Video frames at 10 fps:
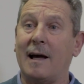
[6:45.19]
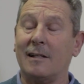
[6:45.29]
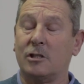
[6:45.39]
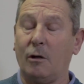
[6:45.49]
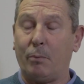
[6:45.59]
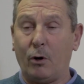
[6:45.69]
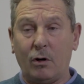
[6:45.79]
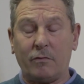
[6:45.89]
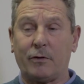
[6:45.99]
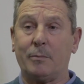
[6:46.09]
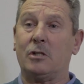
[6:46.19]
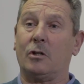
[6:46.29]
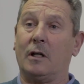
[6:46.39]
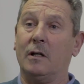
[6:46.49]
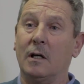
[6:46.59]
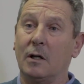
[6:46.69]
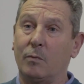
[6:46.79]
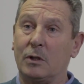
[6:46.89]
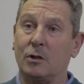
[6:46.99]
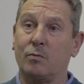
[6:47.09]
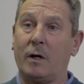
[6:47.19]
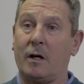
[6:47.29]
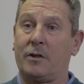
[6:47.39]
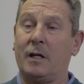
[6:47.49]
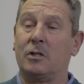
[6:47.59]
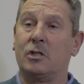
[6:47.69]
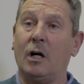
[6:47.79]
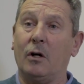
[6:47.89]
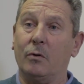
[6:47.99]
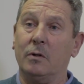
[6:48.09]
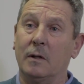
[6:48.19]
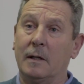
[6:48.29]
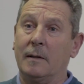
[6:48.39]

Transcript: and support from each other, which is why I think Joe